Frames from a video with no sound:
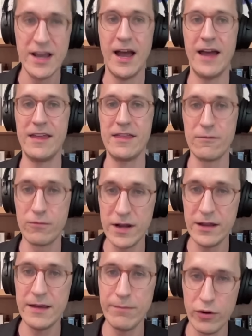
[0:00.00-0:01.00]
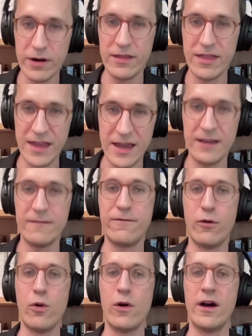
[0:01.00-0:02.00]
I think the really important thing
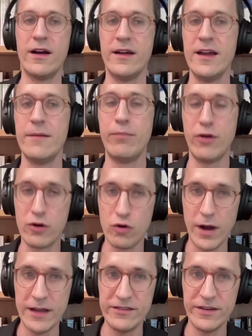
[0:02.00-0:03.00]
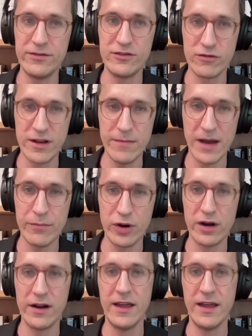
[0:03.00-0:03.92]
for progressives to remember